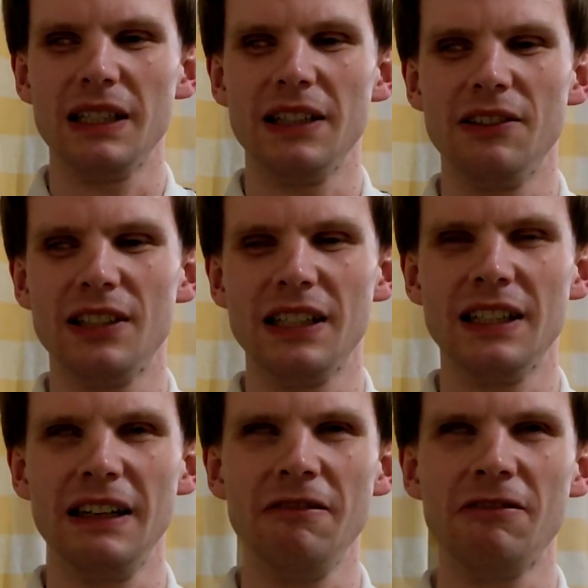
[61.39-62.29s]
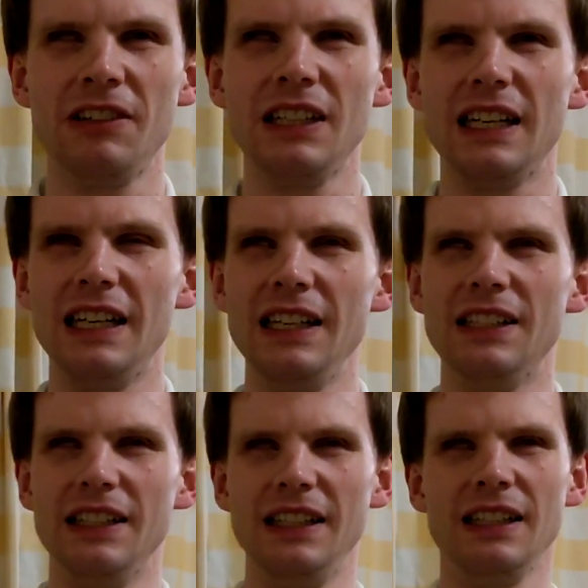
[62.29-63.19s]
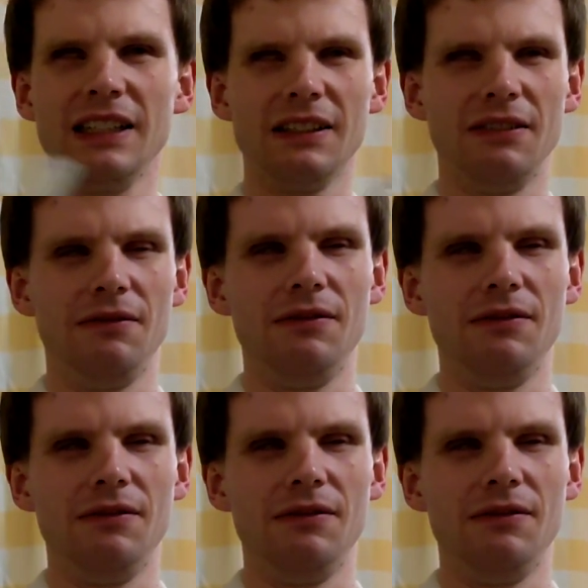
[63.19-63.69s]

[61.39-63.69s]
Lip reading: by using an infrared LED,